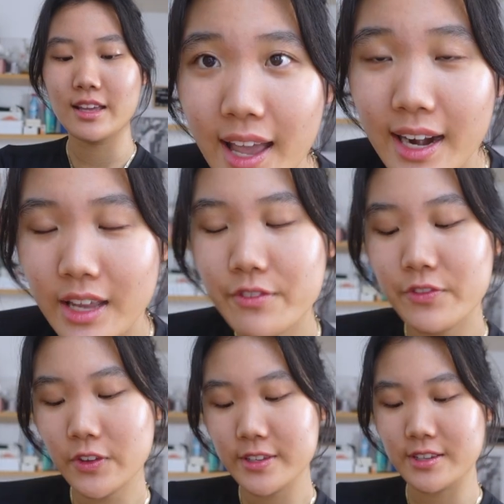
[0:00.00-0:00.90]
And I can
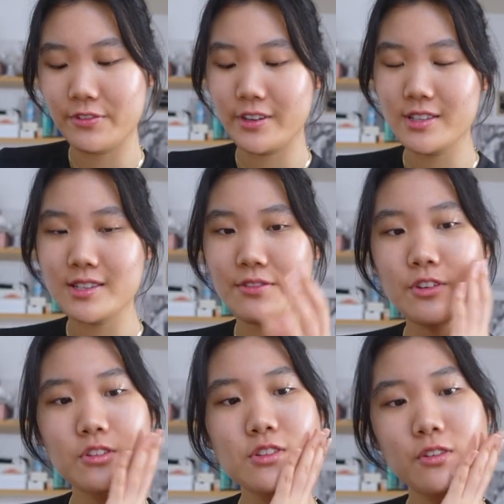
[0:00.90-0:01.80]
feel the difference. It
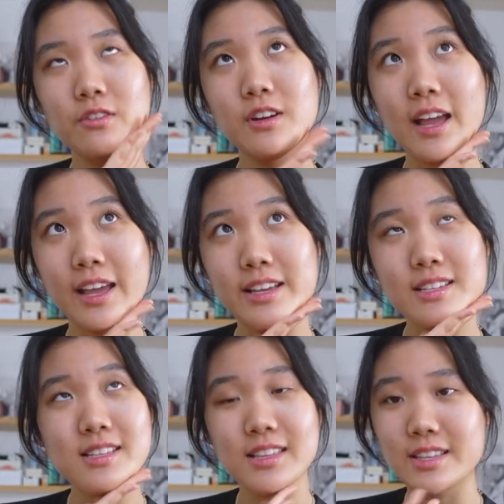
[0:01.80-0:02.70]
feels so
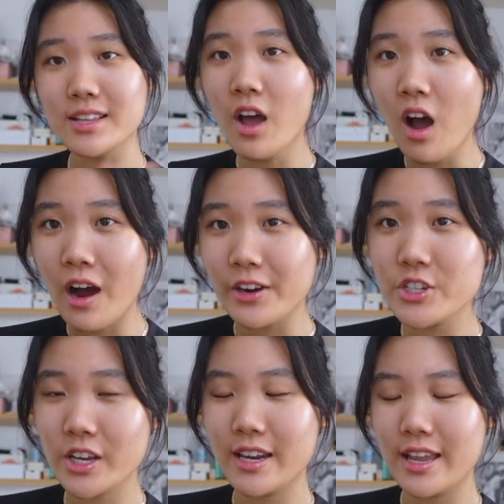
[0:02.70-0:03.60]
nice in this
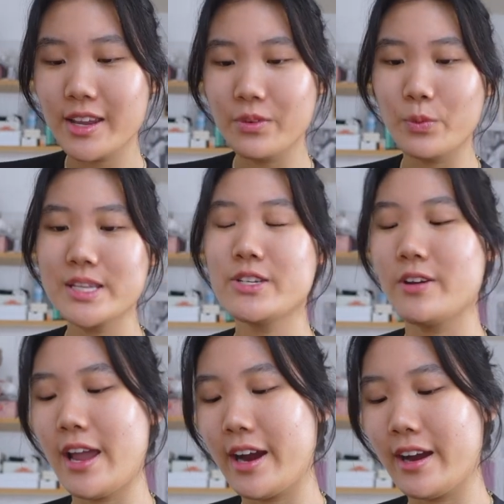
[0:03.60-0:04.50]
harsh Canadian
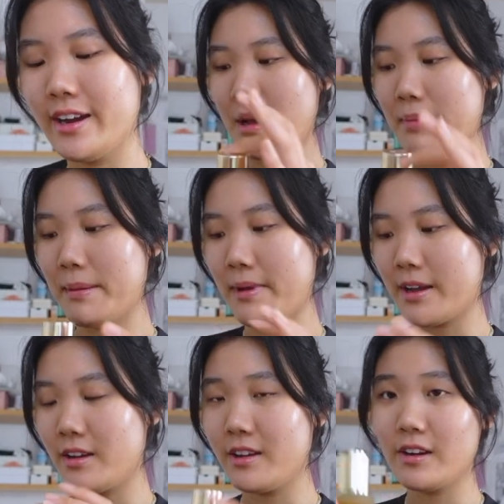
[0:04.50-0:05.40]
winter air. Pop that
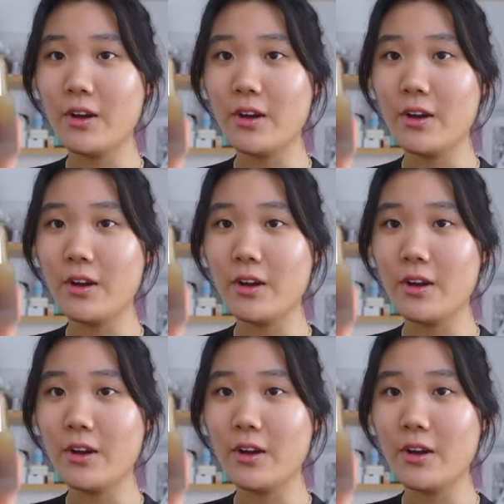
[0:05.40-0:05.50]
back on.